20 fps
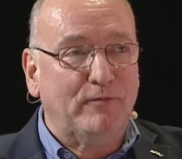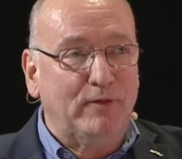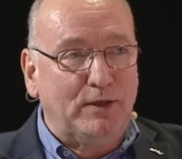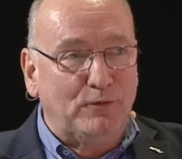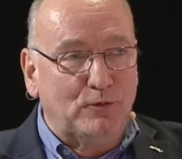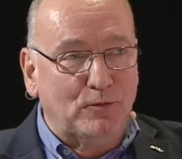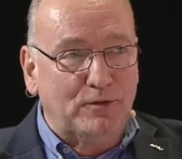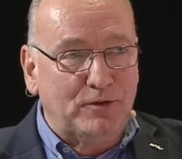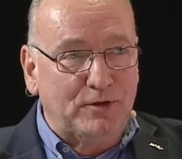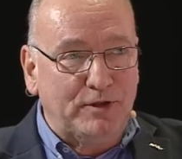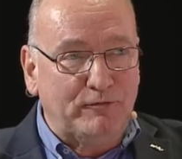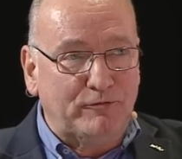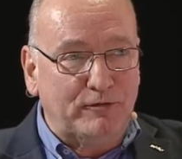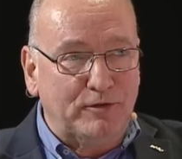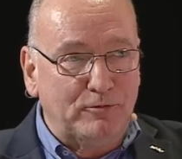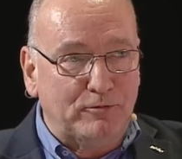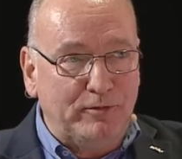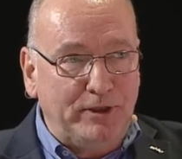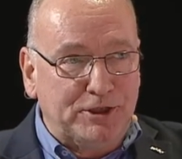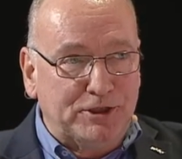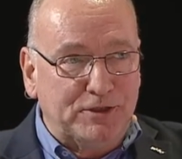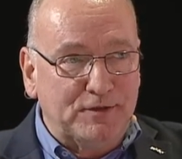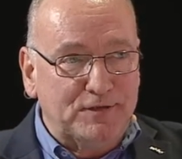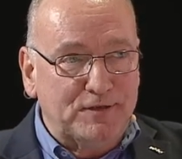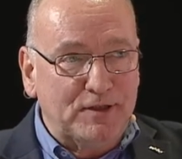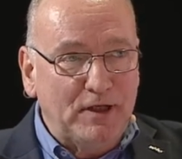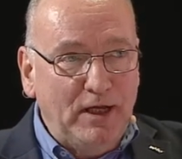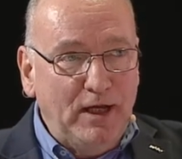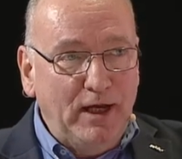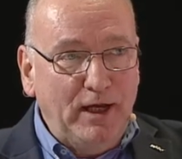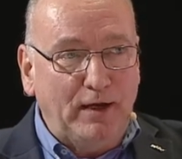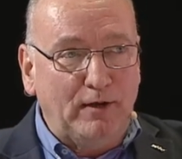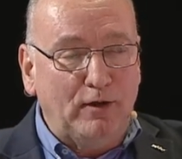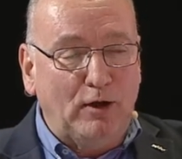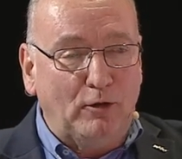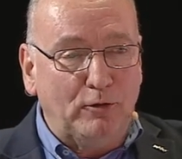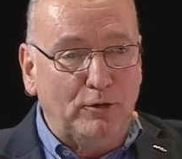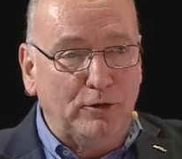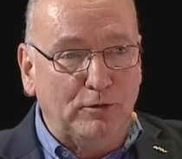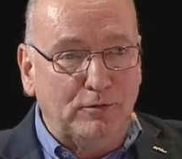and to the different regions, and
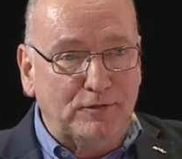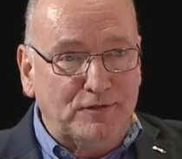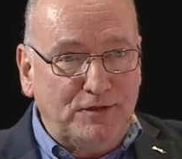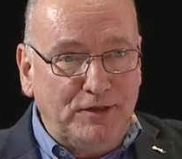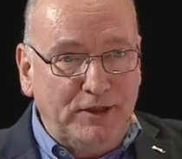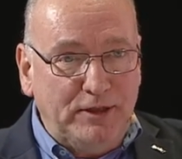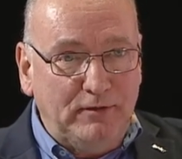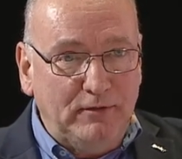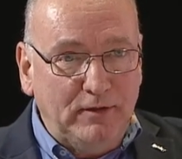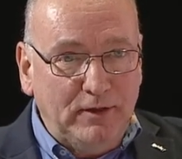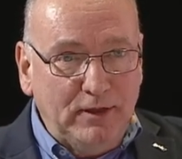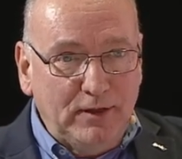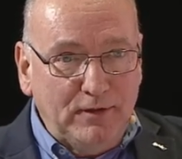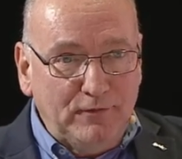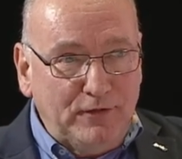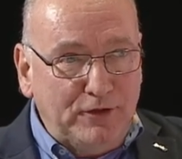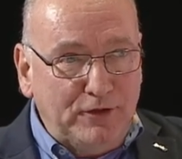how do you see the